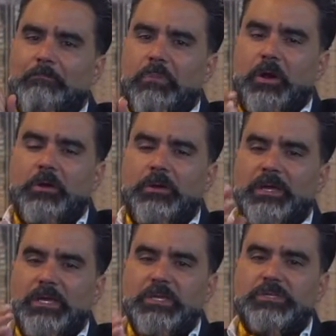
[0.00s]
burn
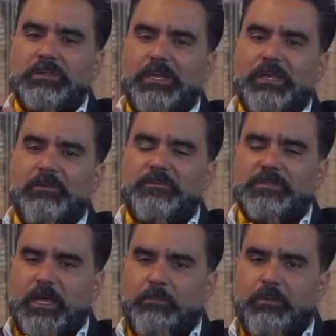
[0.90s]
each of the leaves
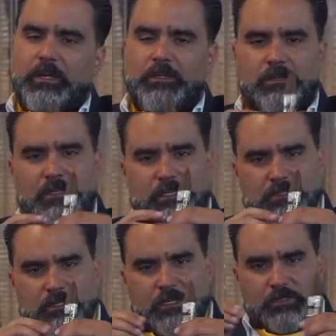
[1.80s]
separate
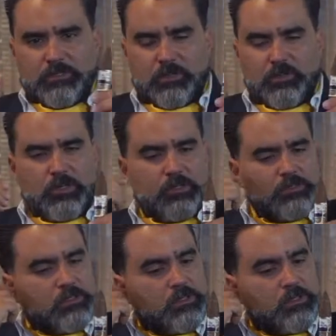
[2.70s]
in little sorullos,